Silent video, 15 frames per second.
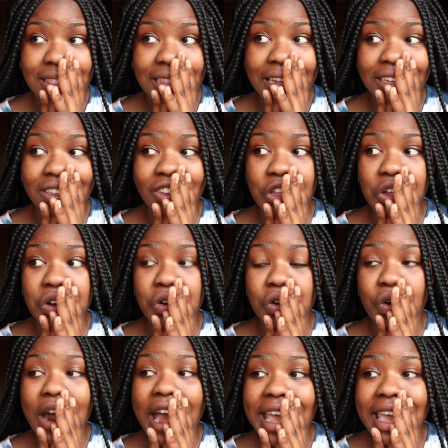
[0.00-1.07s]
Like, he started
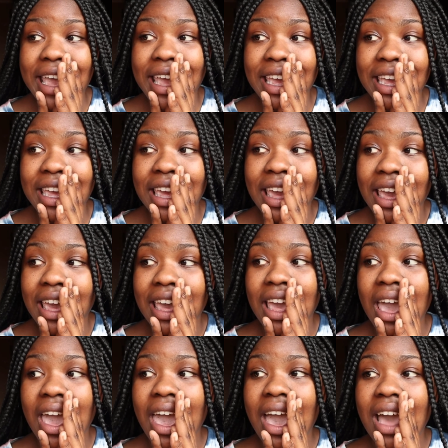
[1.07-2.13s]
crying.
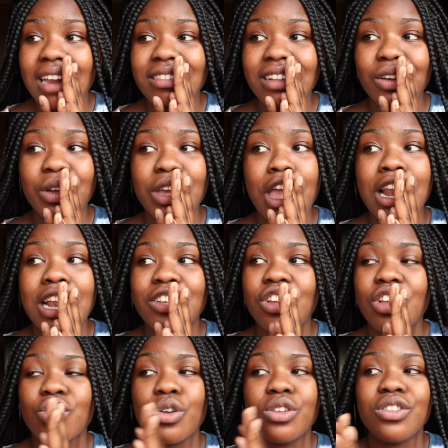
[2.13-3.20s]
I was like, okay, let's
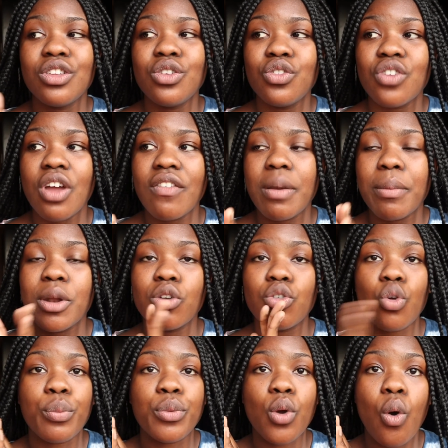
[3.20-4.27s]
just continue driving. I'm gonna
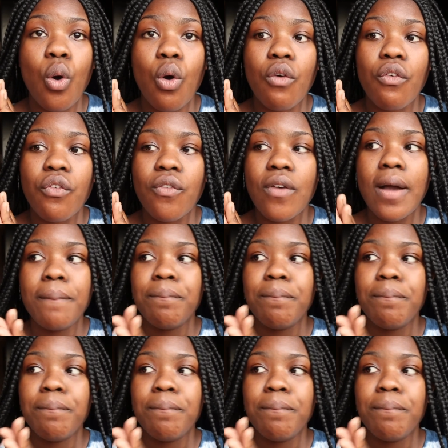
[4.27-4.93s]
drop you off